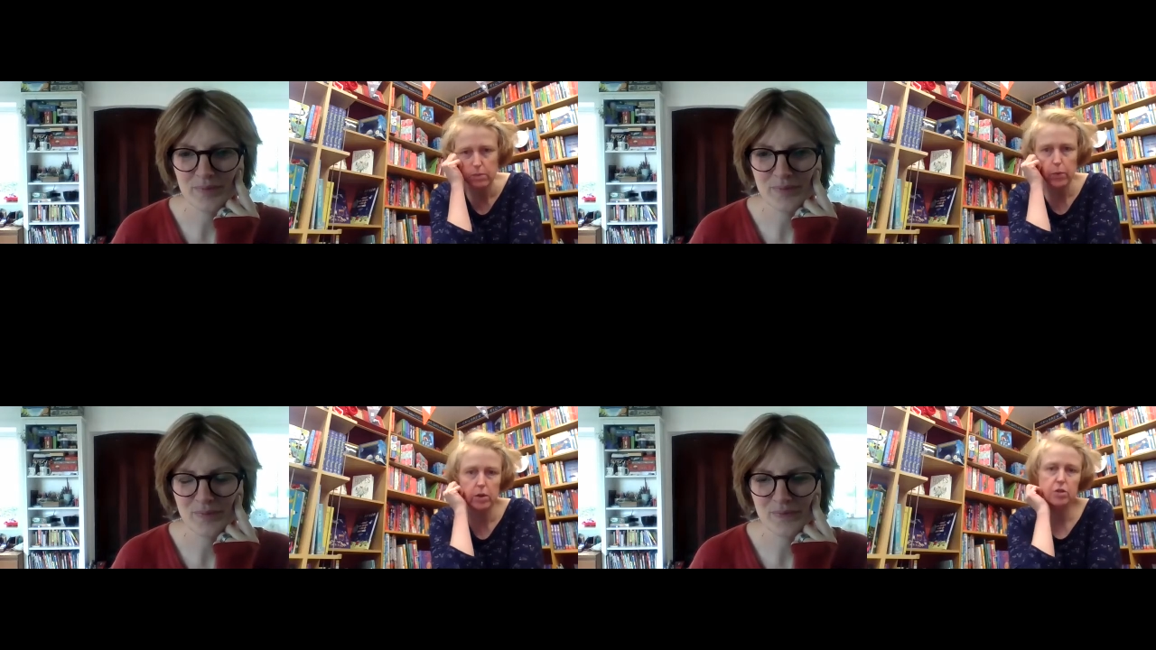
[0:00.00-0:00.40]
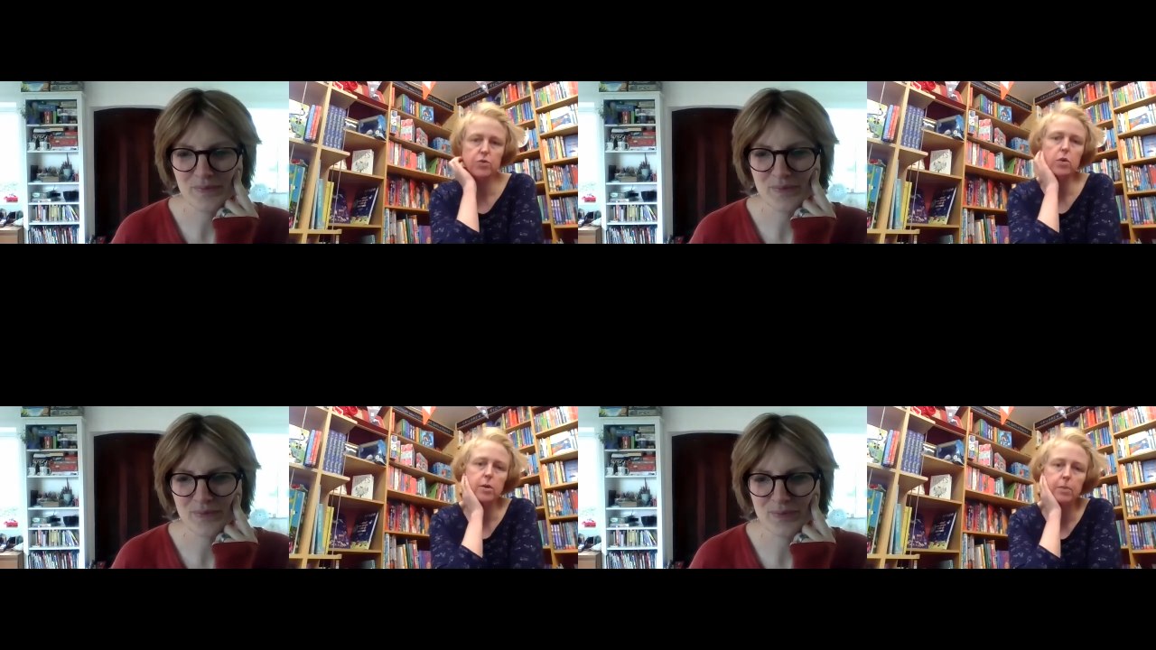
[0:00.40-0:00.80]
Speaker 1: books
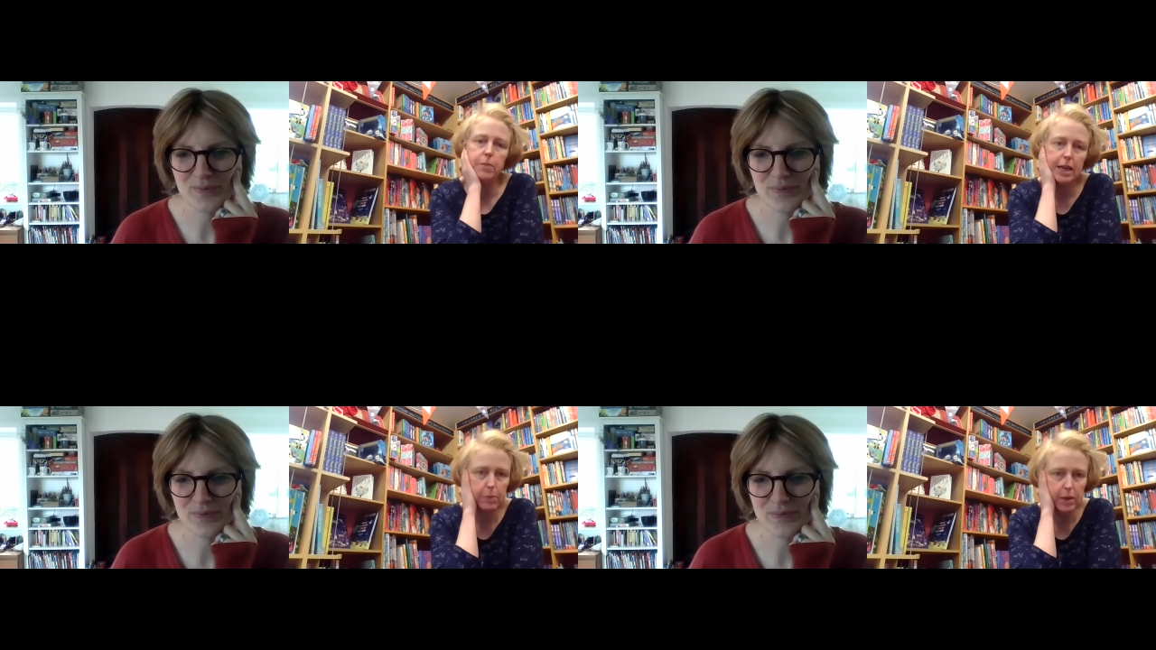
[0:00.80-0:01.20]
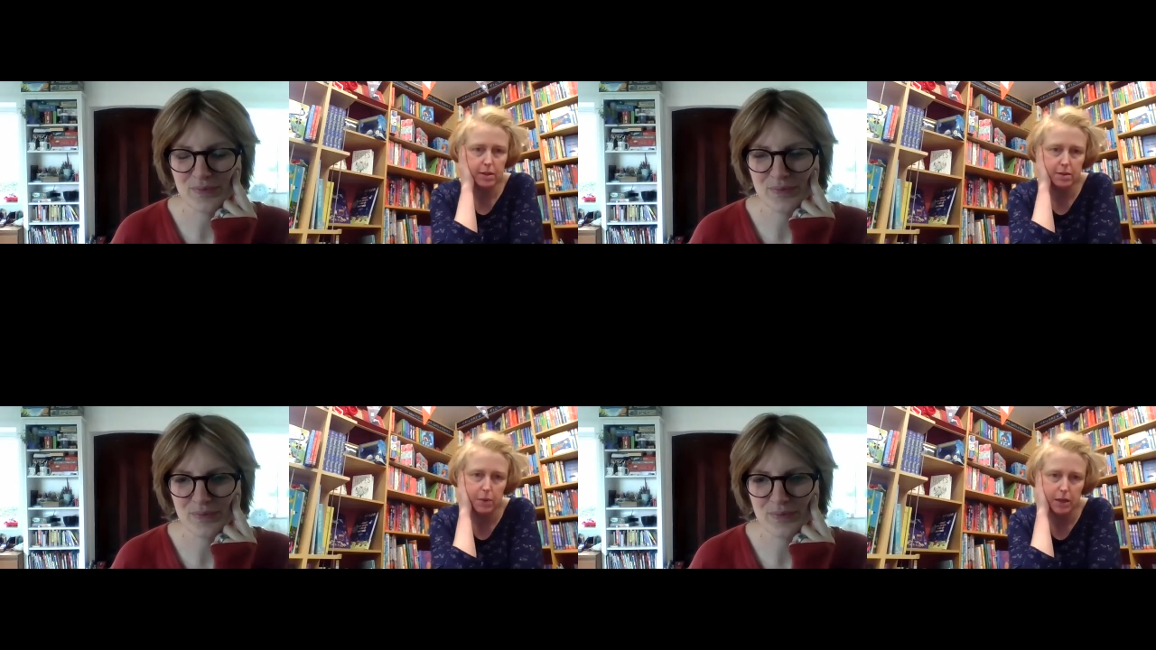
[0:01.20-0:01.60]
for
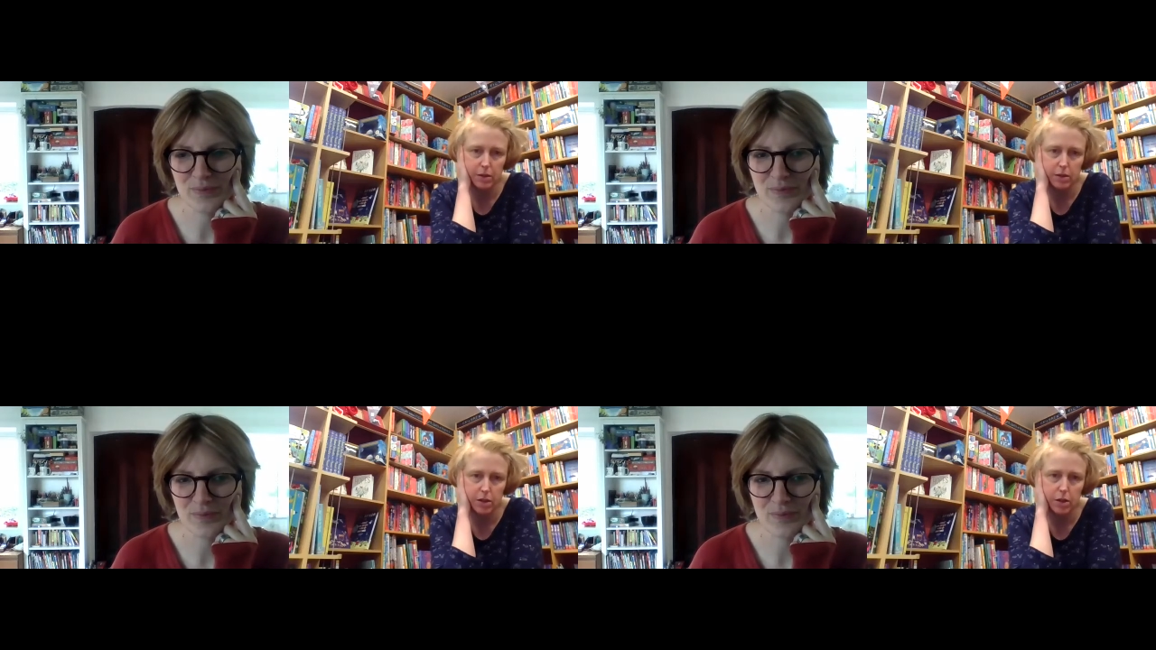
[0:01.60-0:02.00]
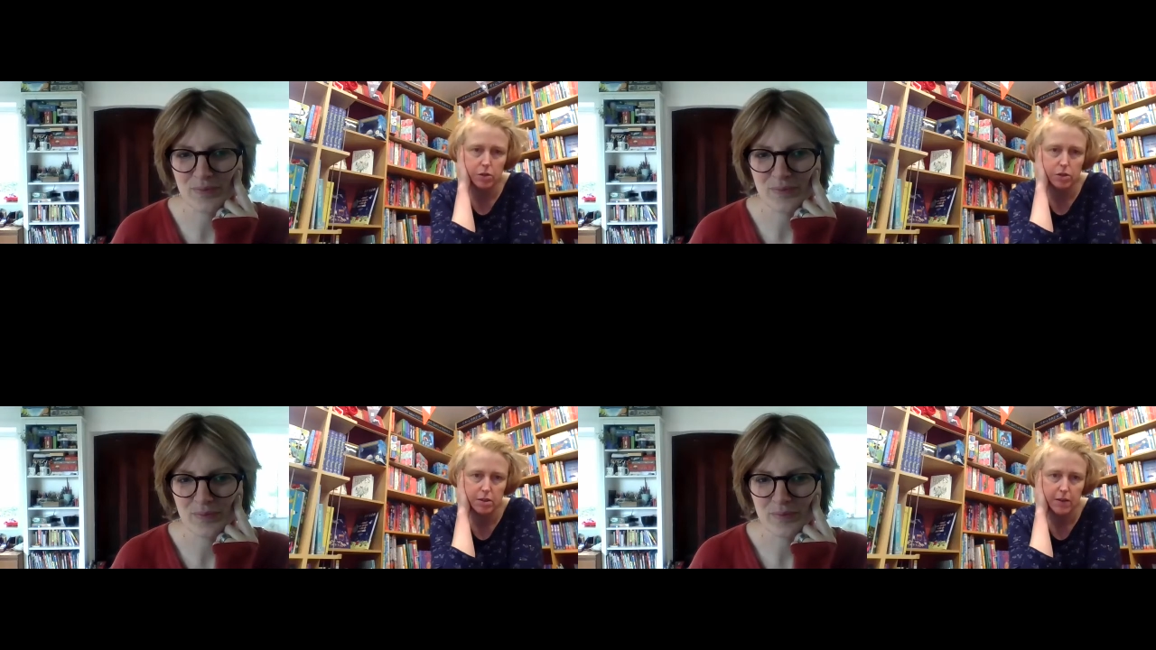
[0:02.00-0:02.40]
babies might not
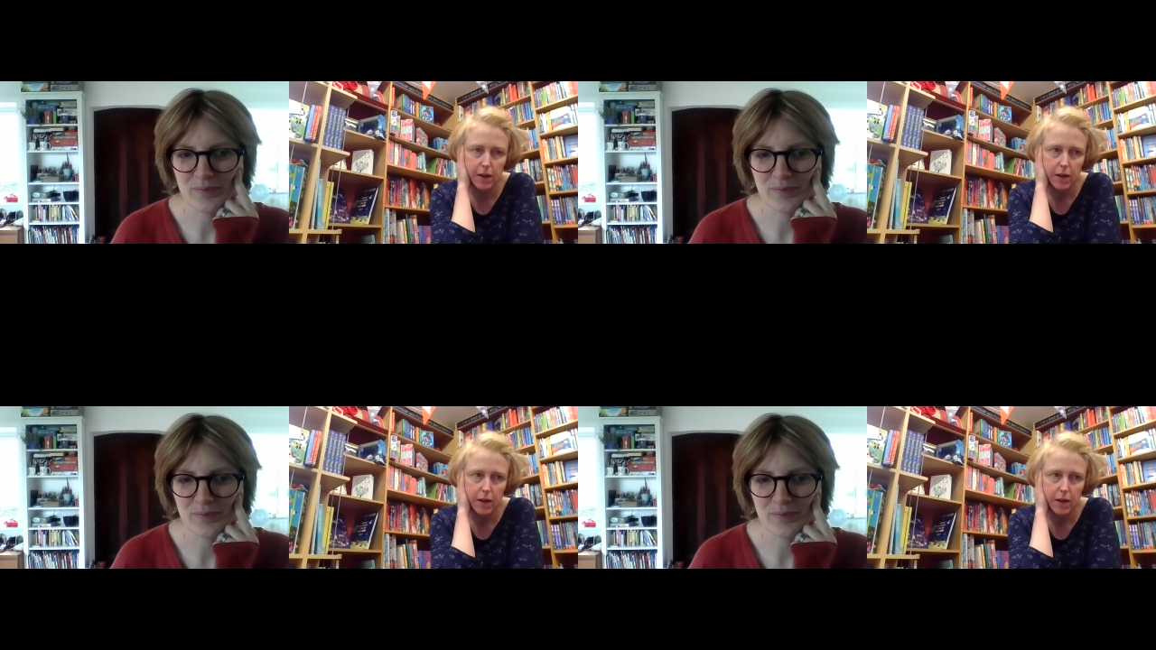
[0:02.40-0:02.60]
know just